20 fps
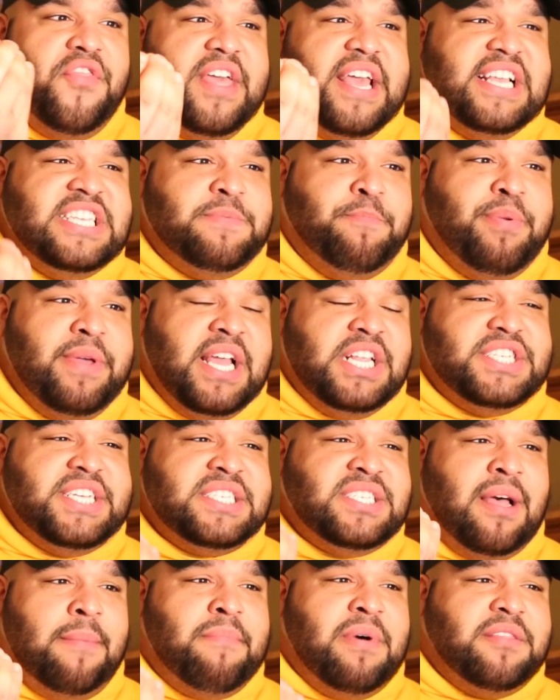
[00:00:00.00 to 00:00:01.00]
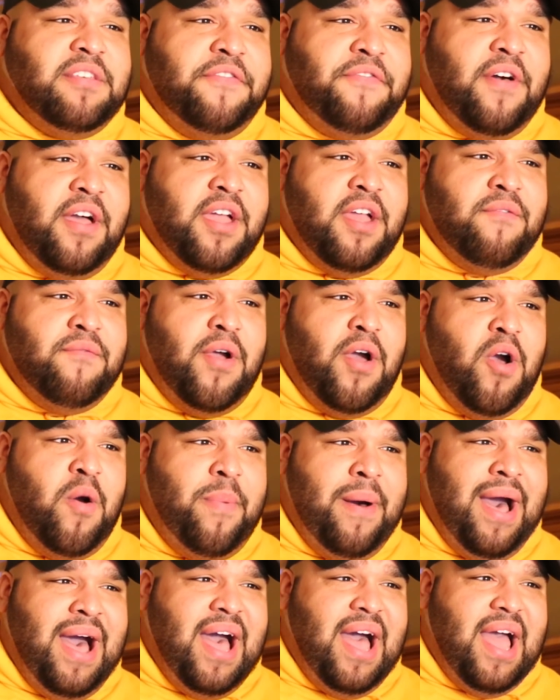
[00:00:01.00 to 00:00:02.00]
This bitch is a motherfucking
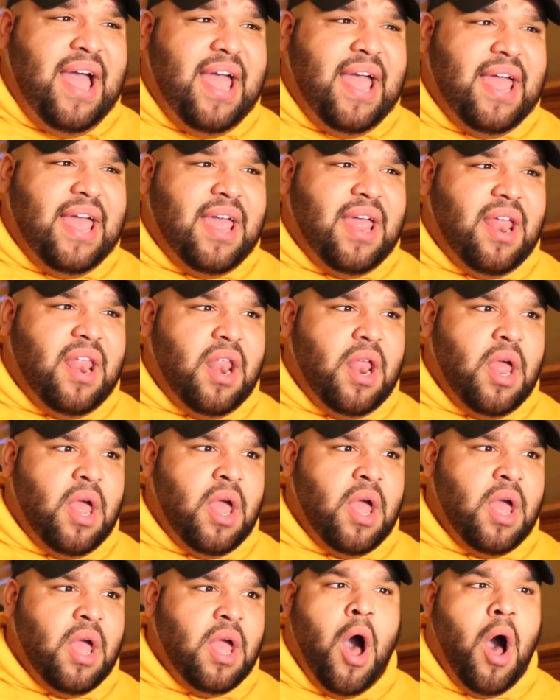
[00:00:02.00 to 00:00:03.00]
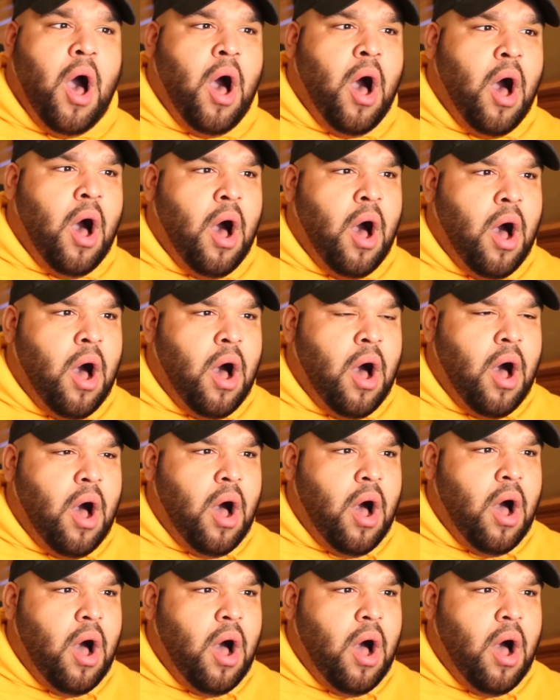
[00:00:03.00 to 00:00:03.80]
robot! Oh!